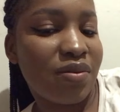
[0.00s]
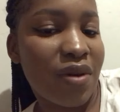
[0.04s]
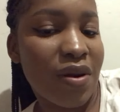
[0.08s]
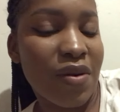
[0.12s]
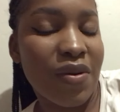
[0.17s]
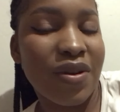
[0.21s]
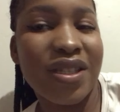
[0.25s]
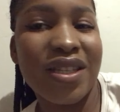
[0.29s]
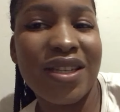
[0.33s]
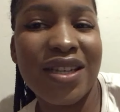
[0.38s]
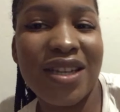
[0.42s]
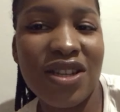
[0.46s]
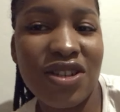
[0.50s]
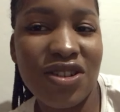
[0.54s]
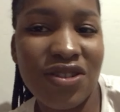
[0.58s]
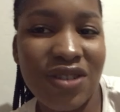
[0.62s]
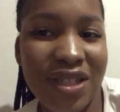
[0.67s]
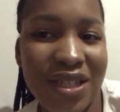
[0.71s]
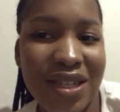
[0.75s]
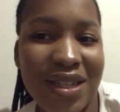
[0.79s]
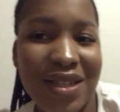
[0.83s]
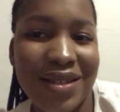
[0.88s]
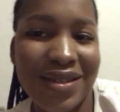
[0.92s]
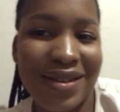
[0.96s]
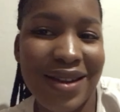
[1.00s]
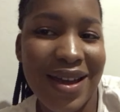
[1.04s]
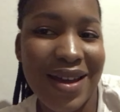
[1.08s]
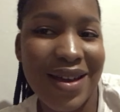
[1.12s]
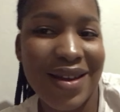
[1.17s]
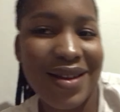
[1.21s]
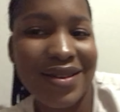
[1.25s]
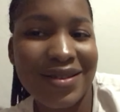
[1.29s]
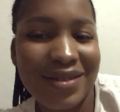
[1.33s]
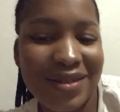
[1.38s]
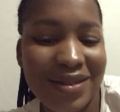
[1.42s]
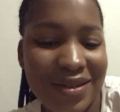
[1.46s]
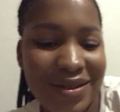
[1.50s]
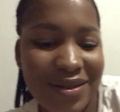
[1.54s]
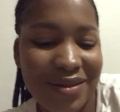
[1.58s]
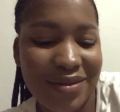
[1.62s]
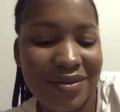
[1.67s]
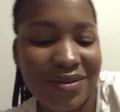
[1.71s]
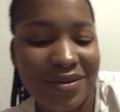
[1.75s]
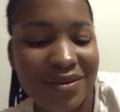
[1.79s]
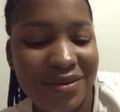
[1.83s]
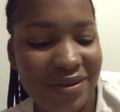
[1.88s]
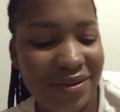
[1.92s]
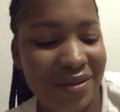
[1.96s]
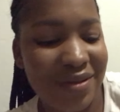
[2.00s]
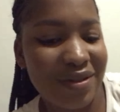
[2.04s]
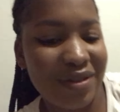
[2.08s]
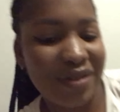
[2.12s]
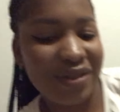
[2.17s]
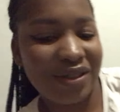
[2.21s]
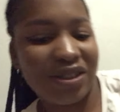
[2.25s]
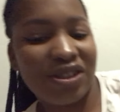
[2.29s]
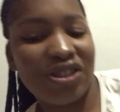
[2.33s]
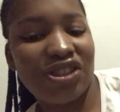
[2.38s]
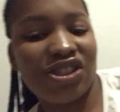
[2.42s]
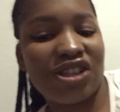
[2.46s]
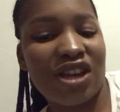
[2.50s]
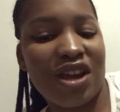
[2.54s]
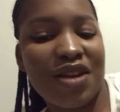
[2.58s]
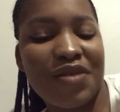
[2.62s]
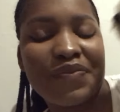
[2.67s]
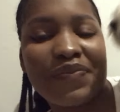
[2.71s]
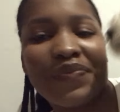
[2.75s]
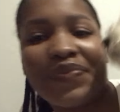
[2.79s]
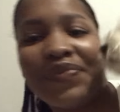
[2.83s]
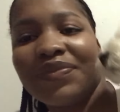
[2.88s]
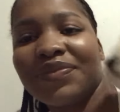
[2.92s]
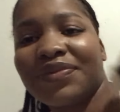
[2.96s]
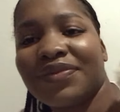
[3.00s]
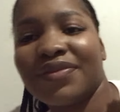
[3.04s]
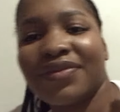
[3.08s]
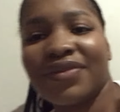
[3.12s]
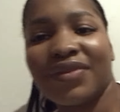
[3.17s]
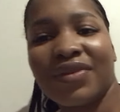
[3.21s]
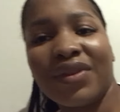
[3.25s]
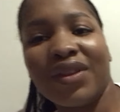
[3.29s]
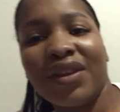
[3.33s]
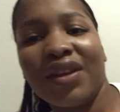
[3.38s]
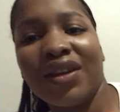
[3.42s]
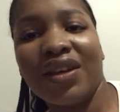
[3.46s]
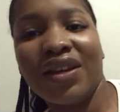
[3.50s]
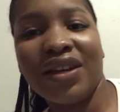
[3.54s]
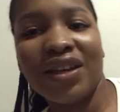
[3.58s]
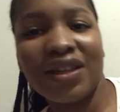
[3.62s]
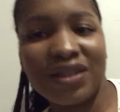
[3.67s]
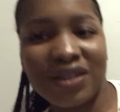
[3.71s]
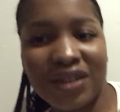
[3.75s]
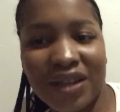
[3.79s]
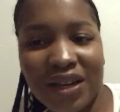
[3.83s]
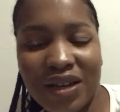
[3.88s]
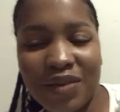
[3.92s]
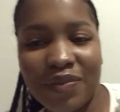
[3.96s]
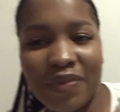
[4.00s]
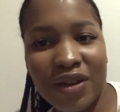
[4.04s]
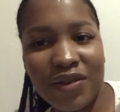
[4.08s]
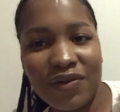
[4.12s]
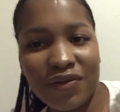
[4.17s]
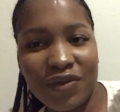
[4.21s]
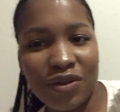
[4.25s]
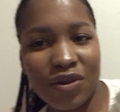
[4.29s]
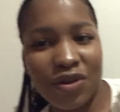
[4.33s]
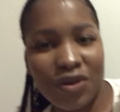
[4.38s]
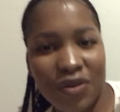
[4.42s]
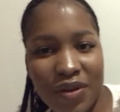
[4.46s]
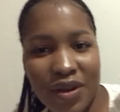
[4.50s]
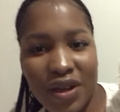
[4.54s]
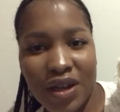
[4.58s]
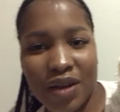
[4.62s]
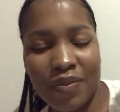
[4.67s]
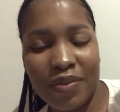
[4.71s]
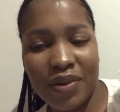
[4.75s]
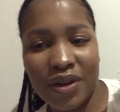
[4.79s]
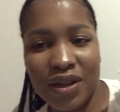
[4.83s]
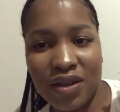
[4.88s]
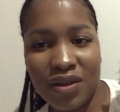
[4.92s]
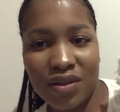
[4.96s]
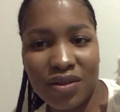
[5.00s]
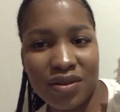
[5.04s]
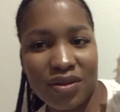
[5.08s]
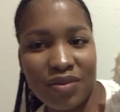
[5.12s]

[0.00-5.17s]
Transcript: It was an interesting night. Shame. It's really painful growing up, ne?